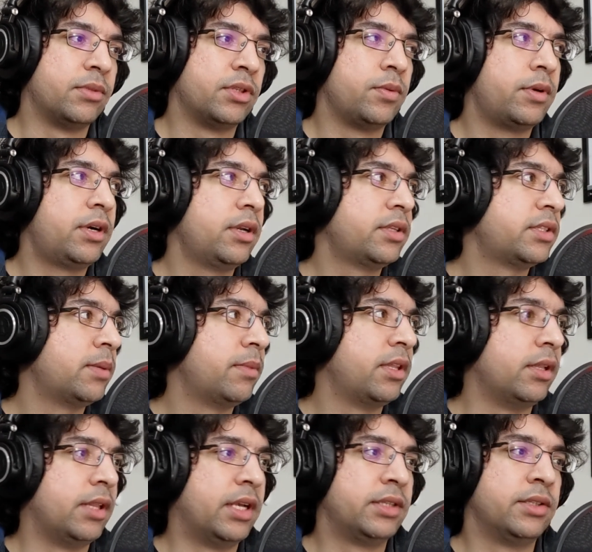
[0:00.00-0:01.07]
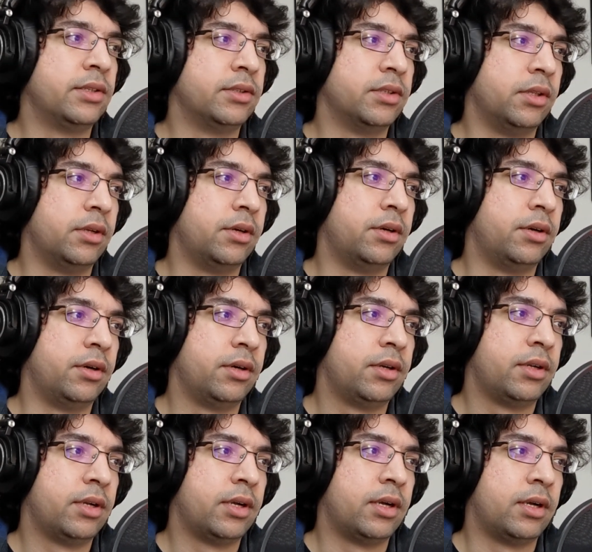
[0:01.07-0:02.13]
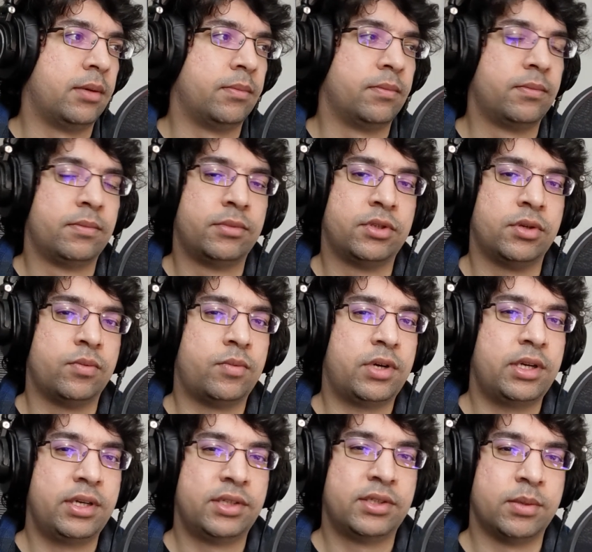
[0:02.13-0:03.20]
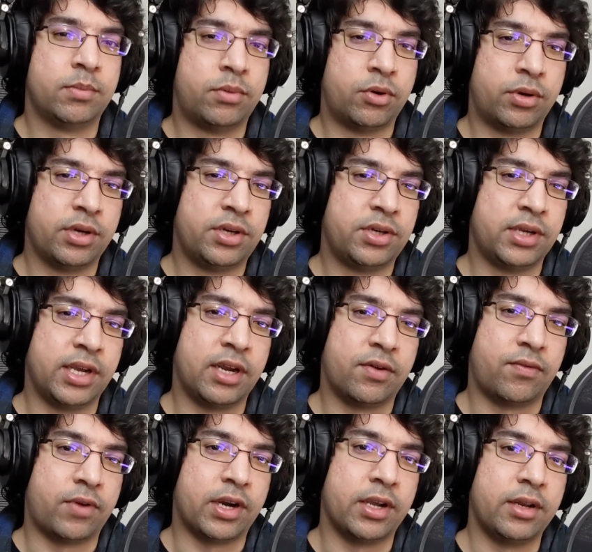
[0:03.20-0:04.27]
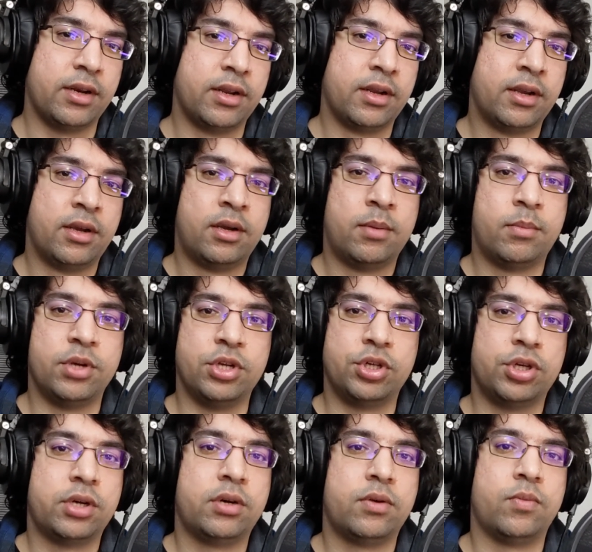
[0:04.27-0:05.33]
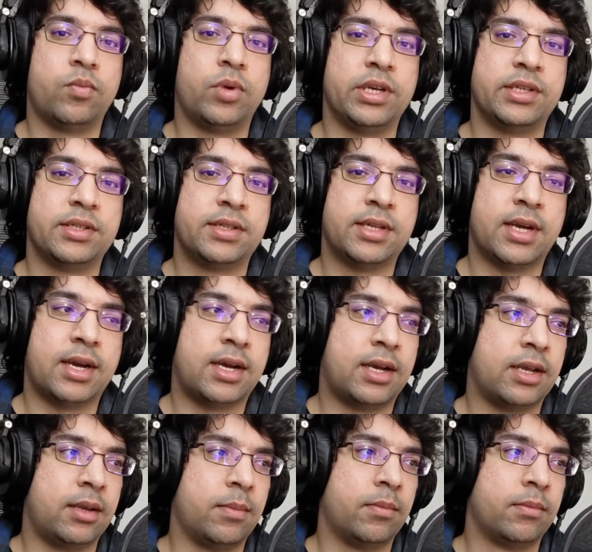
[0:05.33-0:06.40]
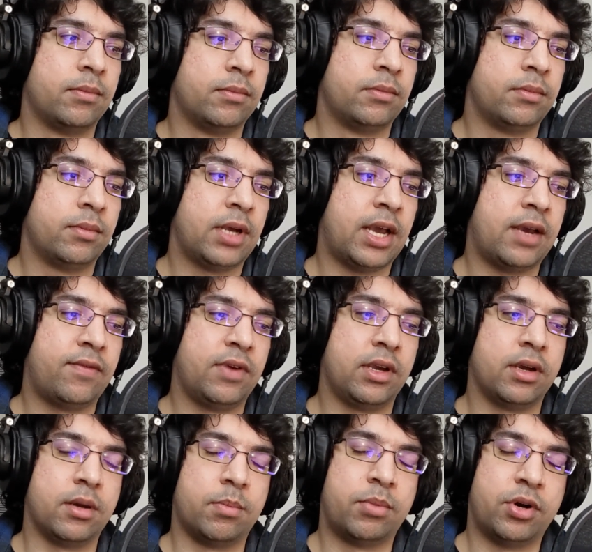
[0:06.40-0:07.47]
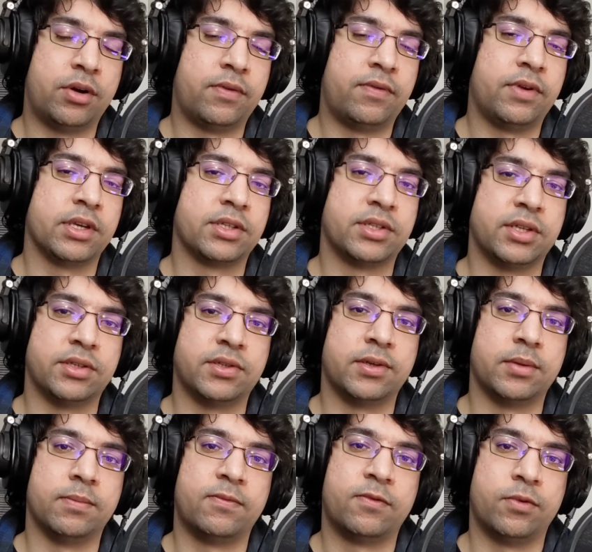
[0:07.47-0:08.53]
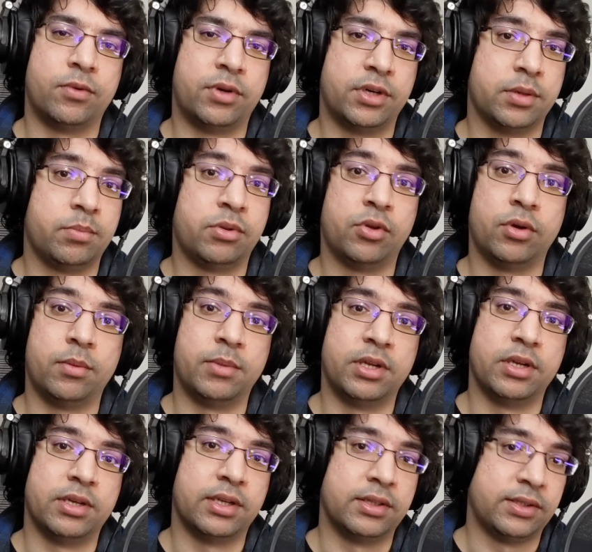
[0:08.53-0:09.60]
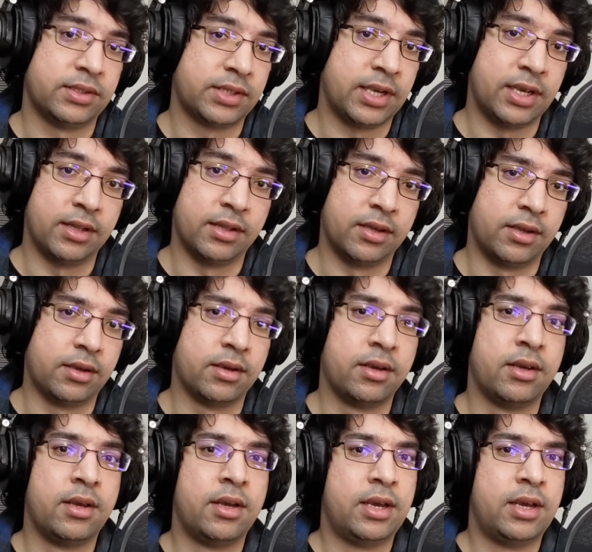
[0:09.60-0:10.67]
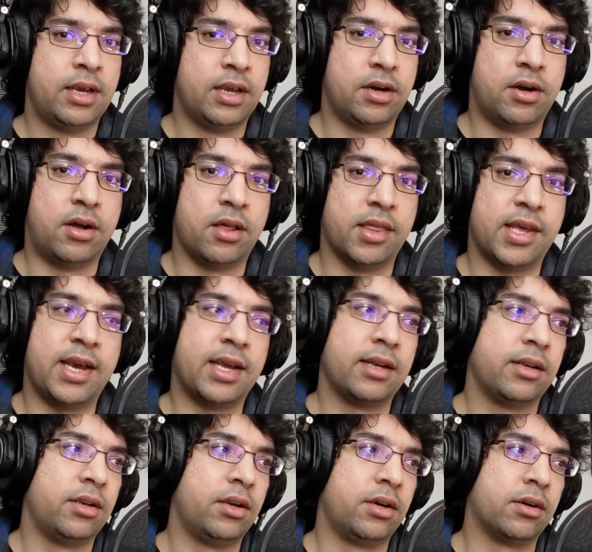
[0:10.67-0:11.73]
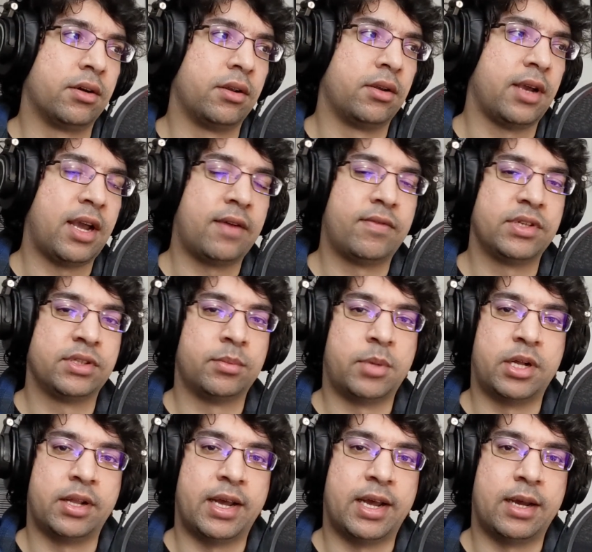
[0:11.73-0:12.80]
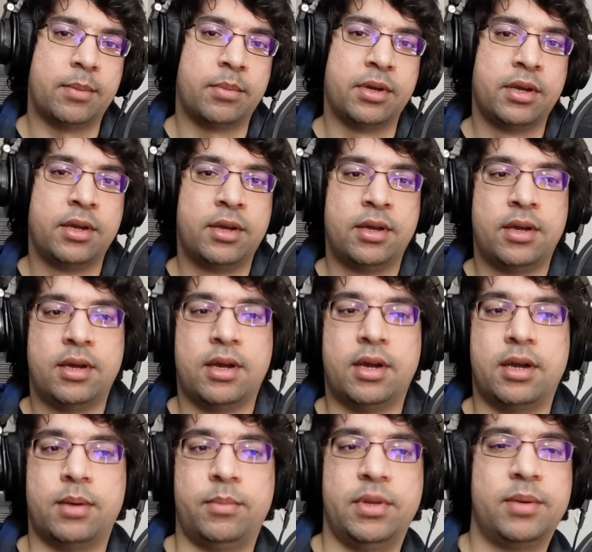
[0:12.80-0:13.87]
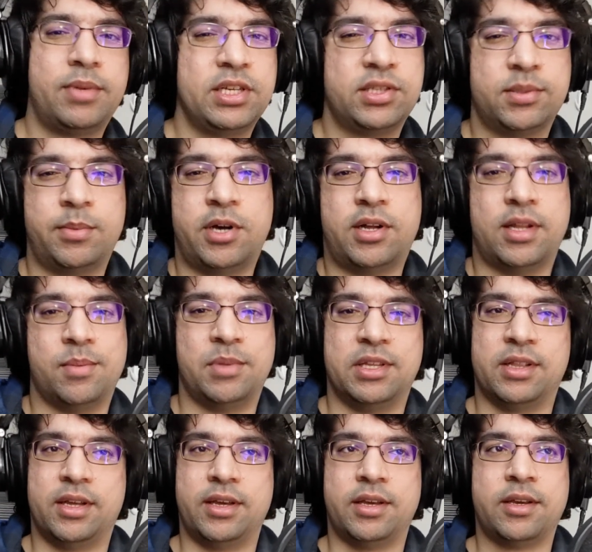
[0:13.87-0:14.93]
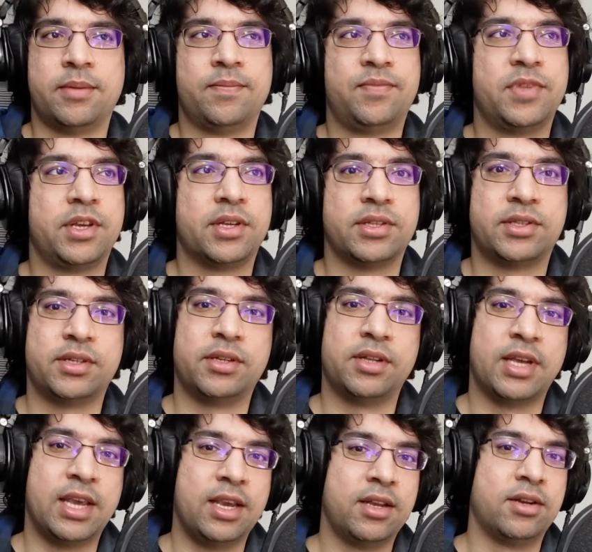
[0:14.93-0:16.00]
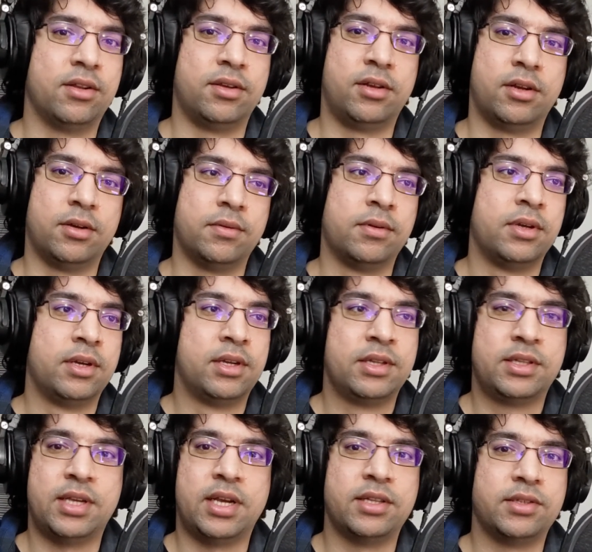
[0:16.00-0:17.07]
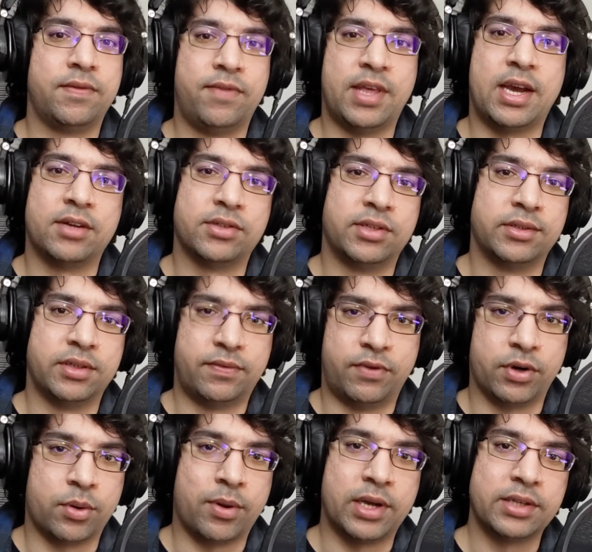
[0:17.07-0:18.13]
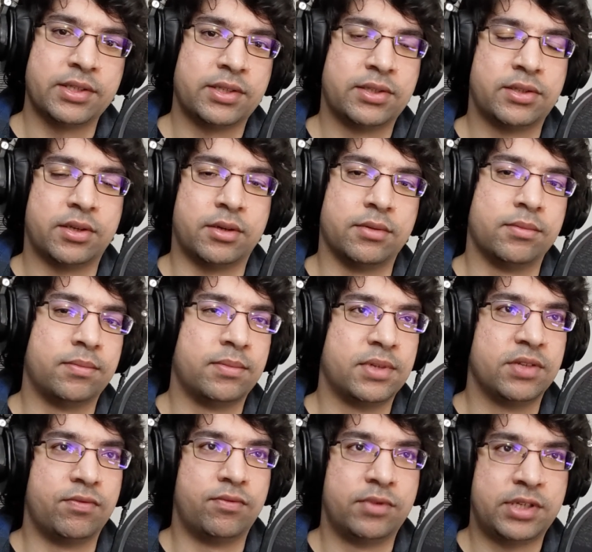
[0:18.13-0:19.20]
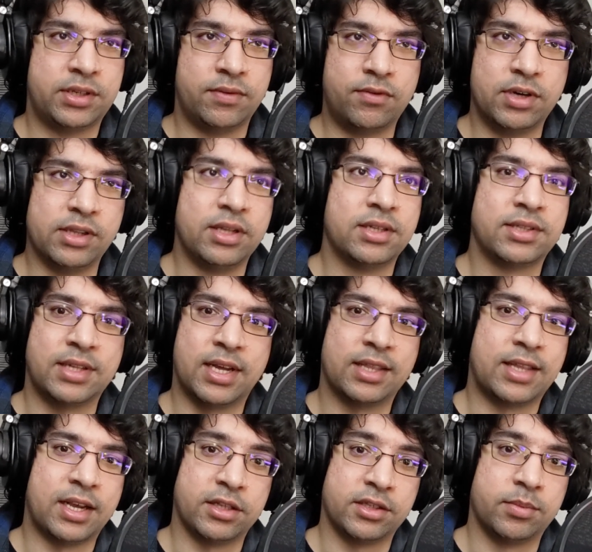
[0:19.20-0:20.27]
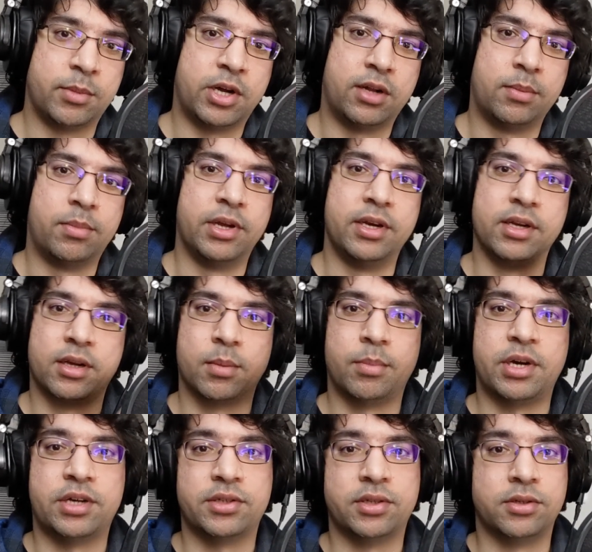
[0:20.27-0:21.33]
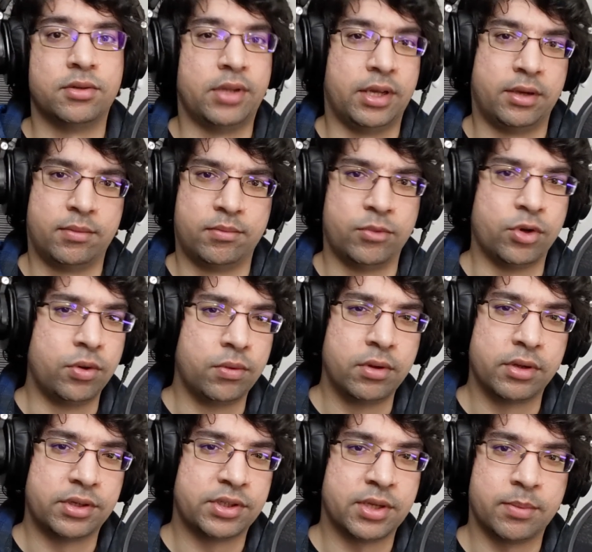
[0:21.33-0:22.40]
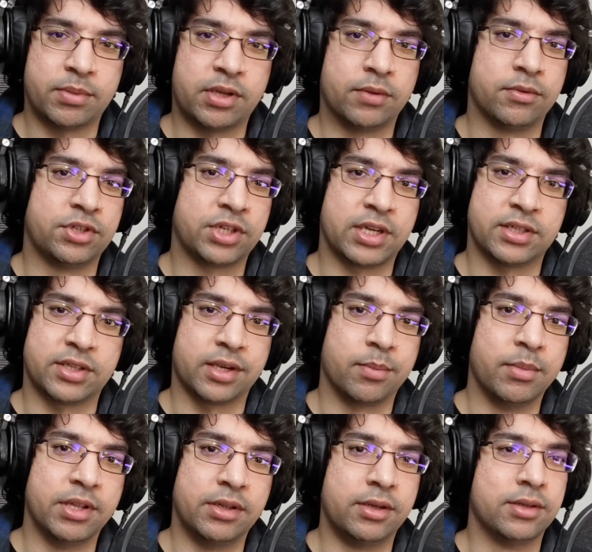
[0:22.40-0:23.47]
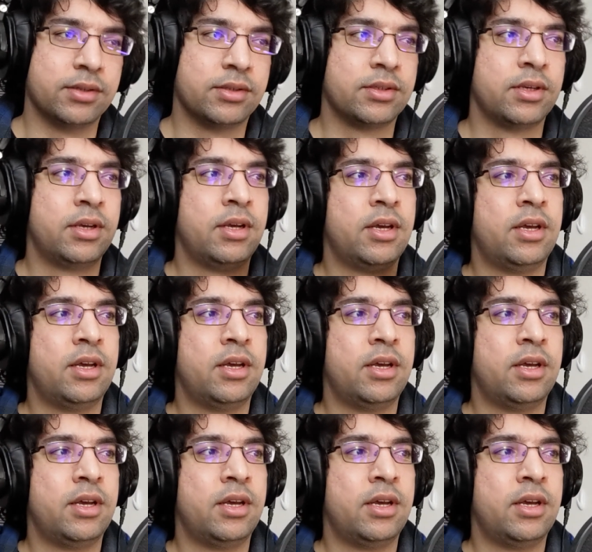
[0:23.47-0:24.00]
So what are some of the lessons learned? So one, it's important to get right, but you shouldn't waste time having a perfect system for deployment and scaling and all that. You have a small app, and by small I mean like you could still handle tens of thousands of requests. So really it's not that small, but in comparison to like Google or something, which gets like millions,